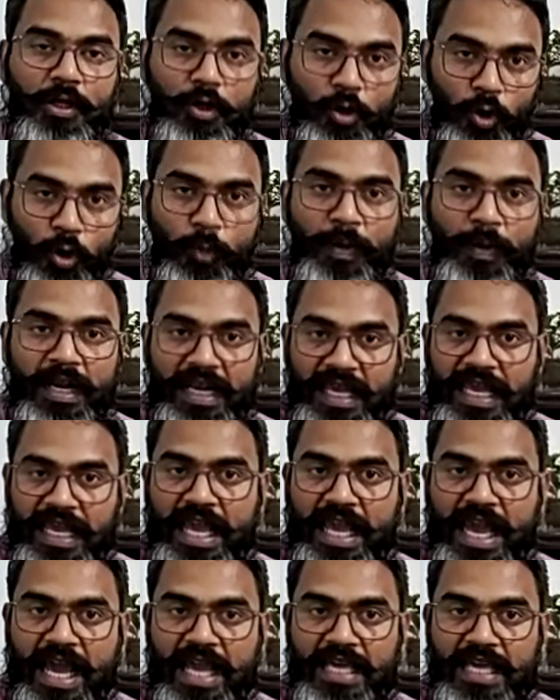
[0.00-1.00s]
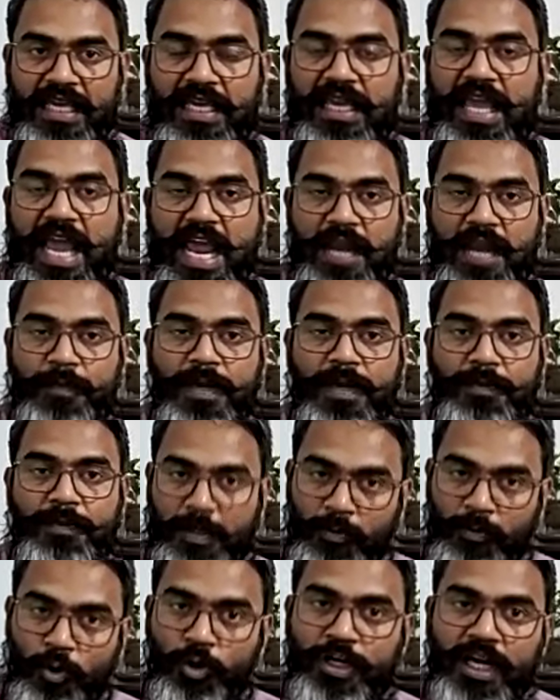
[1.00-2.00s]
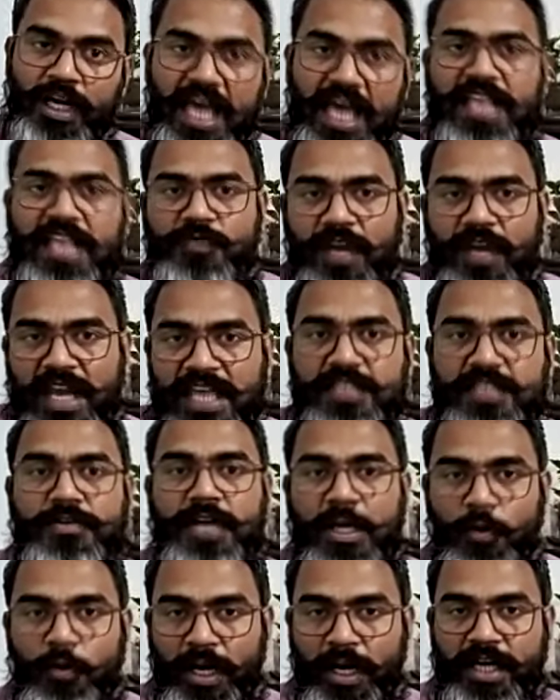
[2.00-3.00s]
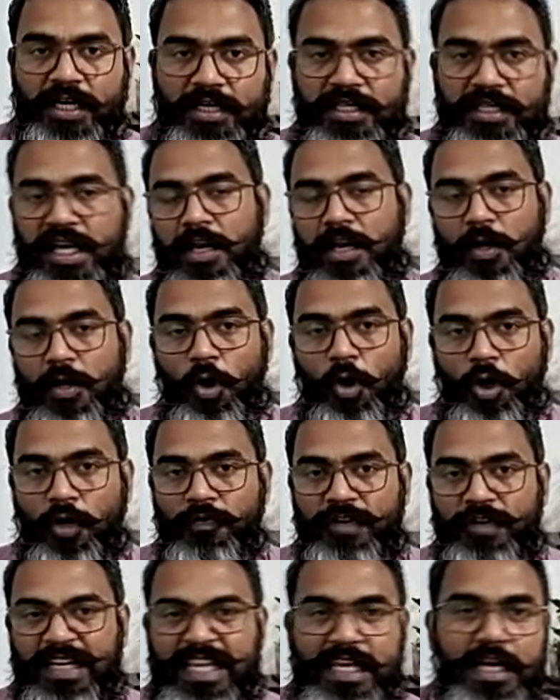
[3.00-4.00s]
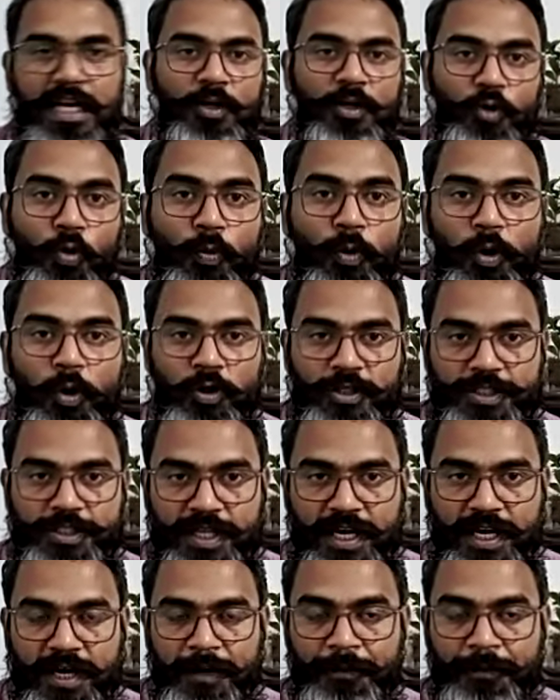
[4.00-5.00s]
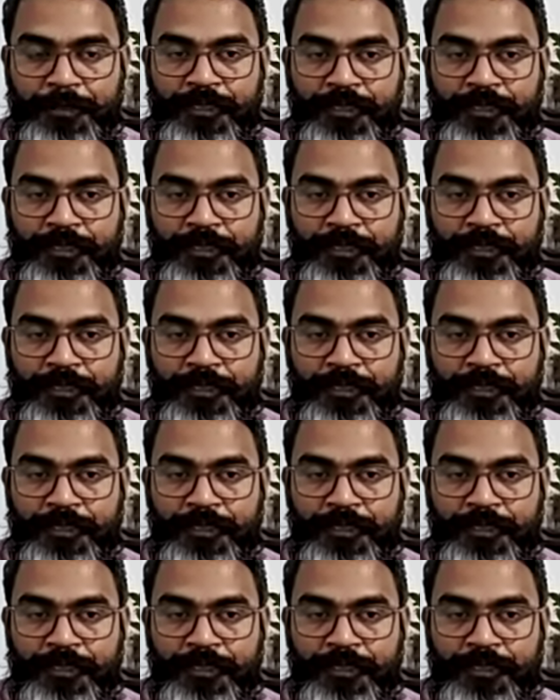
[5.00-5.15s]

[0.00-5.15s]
global AI can be promoted as well as regulated. There are a lot of legal loopholes there.